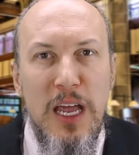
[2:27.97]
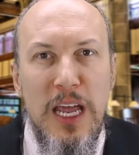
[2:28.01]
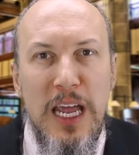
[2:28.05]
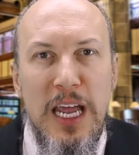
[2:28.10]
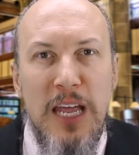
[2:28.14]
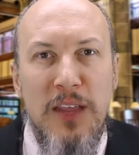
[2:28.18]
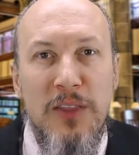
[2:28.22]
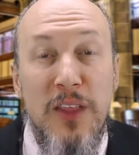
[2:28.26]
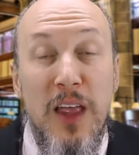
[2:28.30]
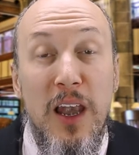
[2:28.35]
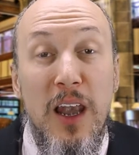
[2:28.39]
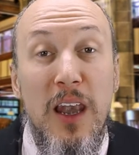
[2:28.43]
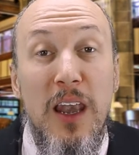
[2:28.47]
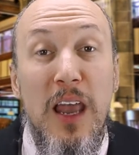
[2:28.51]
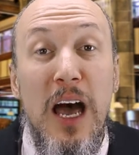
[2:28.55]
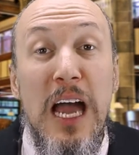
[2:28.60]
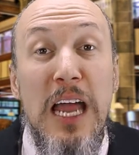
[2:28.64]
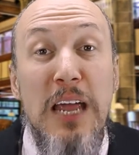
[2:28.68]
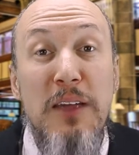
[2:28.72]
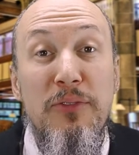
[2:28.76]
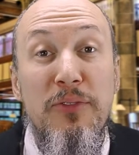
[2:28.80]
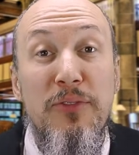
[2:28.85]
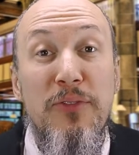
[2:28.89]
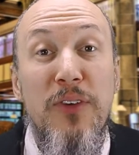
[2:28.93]
in the
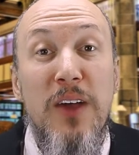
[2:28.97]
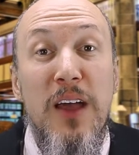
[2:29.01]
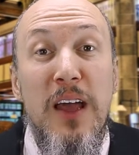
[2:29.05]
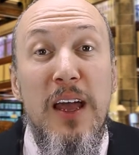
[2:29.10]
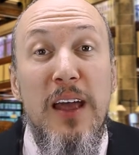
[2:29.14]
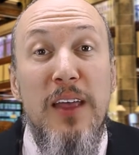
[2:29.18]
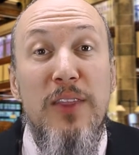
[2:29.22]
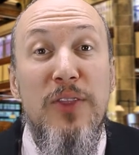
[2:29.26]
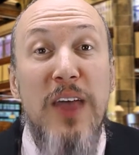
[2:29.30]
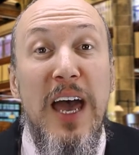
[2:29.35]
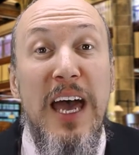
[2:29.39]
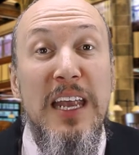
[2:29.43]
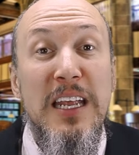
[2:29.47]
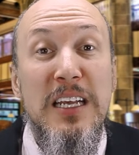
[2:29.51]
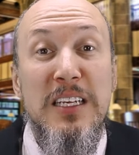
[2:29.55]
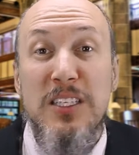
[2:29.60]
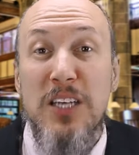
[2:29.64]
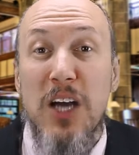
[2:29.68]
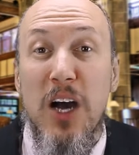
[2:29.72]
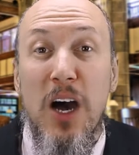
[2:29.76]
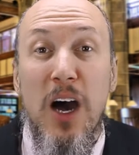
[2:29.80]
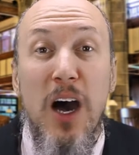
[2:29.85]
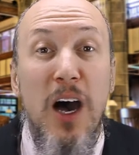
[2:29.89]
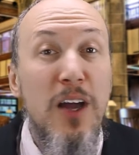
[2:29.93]
life that is
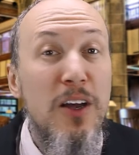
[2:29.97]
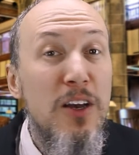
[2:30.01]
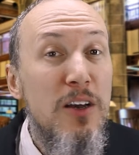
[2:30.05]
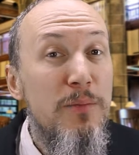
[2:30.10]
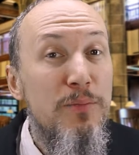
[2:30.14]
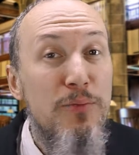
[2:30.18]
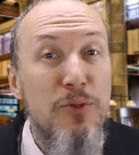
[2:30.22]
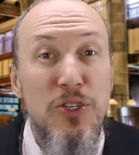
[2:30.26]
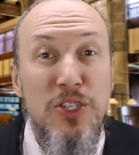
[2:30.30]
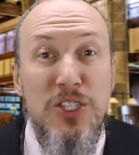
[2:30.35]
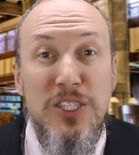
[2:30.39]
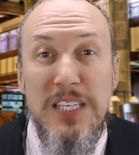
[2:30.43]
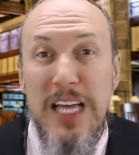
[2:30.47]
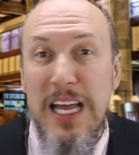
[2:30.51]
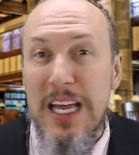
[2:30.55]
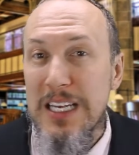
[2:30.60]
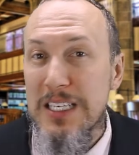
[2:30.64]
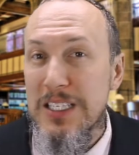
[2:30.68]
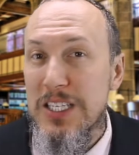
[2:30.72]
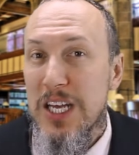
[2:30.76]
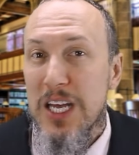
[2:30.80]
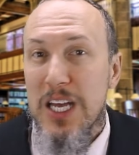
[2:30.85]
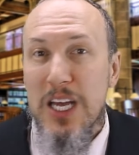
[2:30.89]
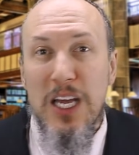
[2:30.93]

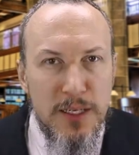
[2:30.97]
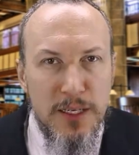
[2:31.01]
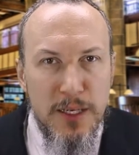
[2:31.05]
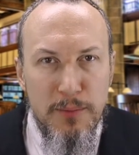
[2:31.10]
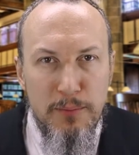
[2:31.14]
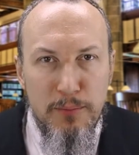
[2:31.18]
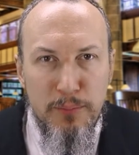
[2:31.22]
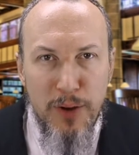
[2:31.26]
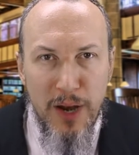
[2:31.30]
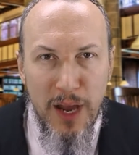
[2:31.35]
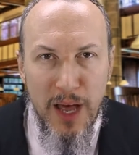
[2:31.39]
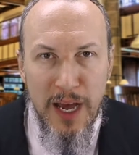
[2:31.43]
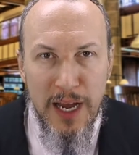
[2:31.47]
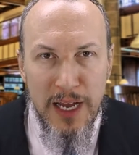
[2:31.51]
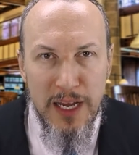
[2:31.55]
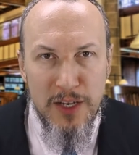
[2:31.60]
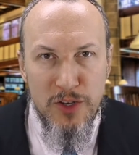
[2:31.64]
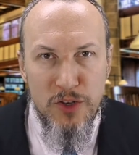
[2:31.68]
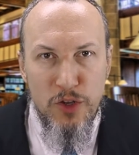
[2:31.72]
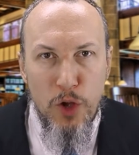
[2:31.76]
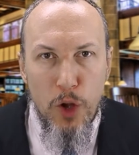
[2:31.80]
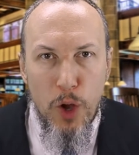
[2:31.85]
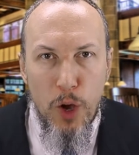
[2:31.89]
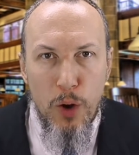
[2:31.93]
100%
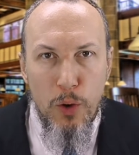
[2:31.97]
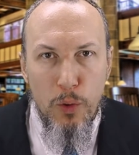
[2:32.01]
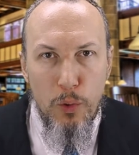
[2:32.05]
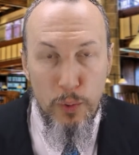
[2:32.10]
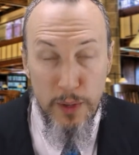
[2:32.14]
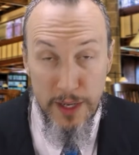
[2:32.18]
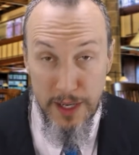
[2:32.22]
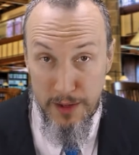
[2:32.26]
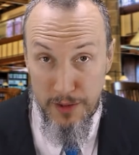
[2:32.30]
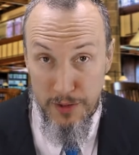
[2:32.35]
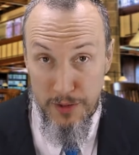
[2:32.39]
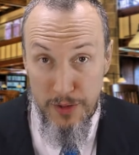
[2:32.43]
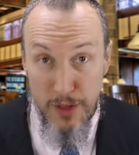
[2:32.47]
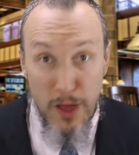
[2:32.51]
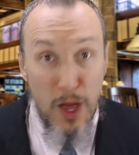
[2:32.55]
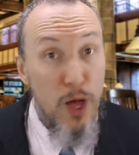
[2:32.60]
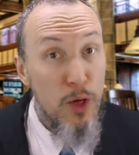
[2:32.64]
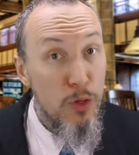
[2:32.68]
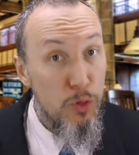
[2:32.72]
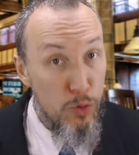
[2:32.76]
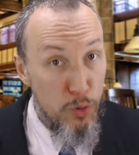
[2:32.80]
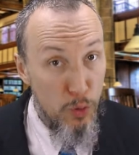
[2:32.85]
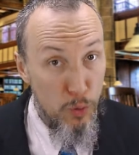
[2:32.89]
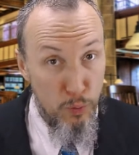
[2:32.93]
compliant with
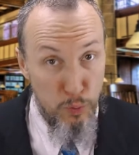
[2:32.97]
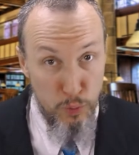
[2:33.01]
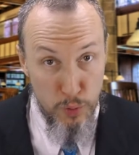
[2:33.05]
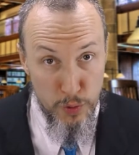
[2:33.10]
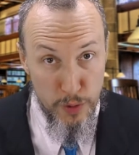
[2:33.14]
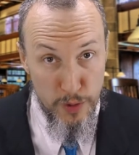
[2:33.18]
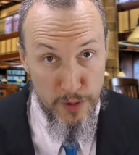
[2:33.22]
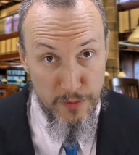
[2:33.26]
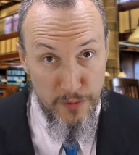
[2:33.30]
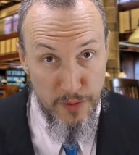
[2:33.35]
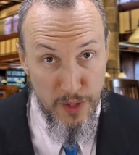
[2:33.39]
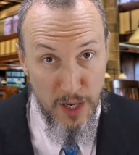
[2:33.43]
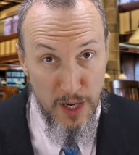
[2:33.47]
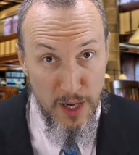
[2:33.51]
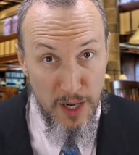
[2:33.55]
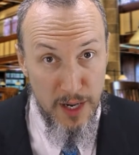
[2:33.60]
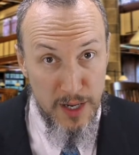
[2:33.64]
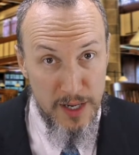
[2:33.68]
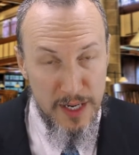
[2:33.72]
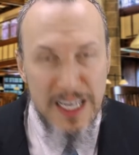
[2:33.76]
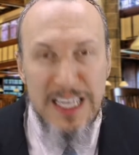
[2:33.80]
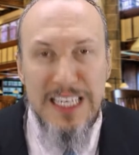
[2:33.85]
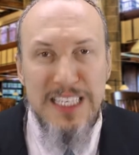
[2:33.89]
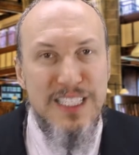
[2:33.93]
the Word of
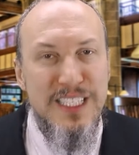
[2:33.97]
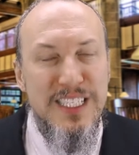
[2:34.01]
God.